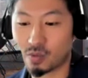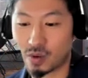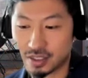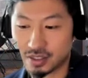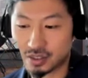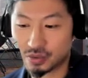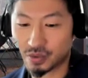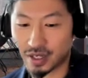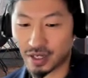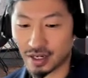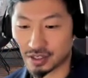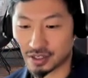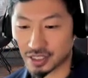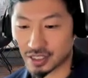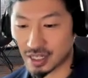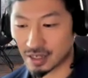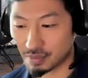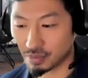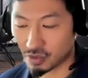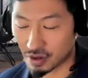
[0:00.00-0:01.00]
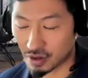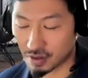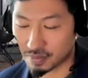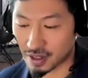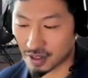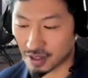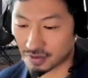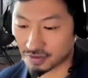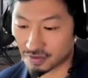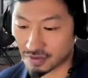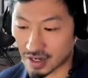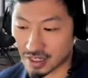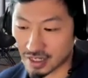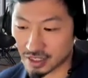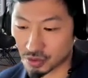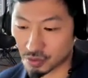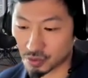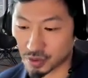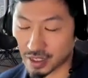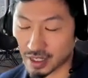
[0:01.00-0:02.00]
once we understand more about the
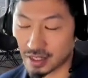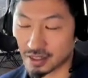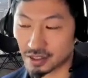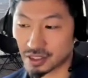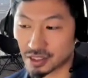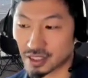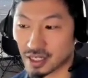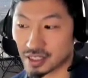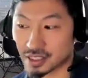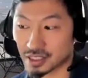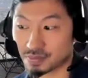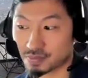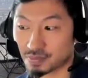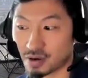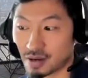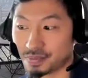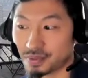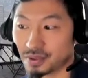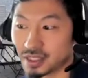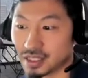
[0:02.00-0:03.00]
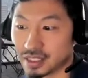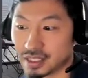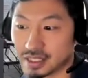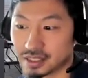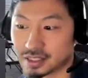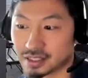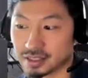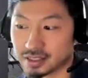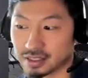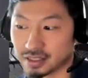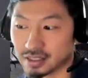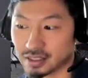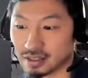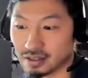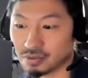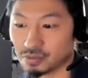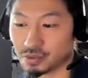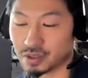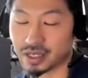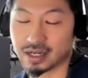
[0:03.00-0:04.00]
fascia, we understand its properties,
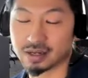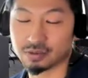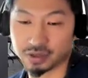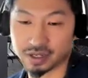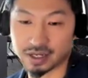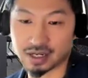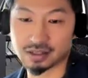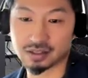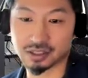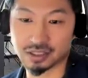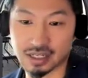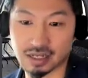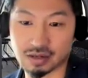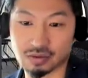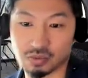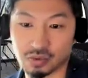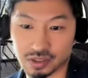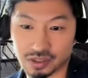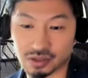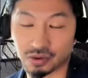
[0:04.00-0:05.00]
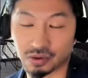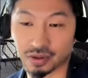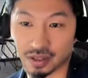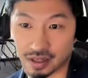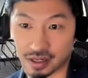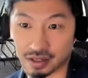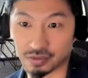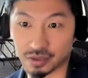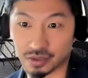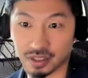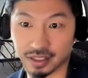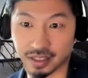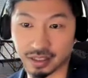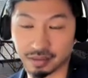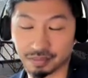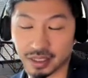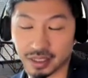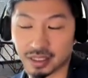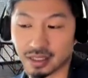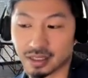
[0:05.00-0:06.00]
we understand what's going on
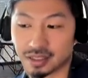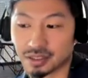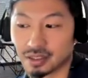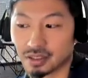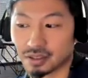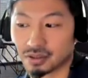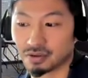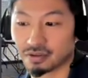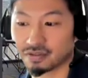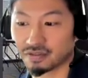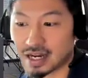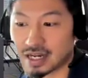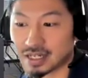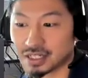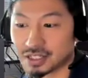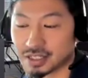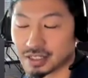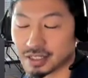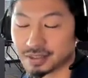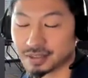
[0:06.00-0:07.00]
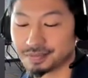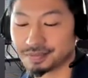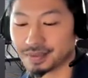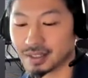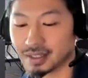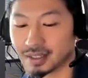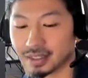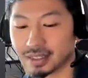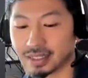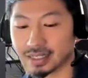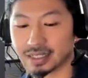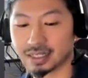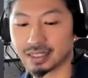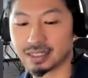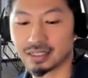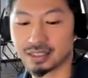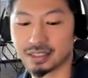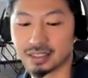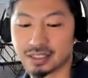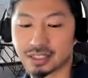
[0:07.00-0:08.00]
really. Because your fascia
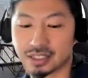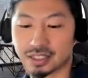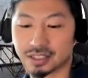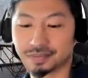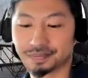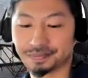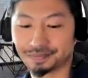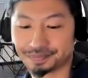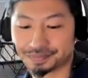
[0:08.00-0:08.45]
is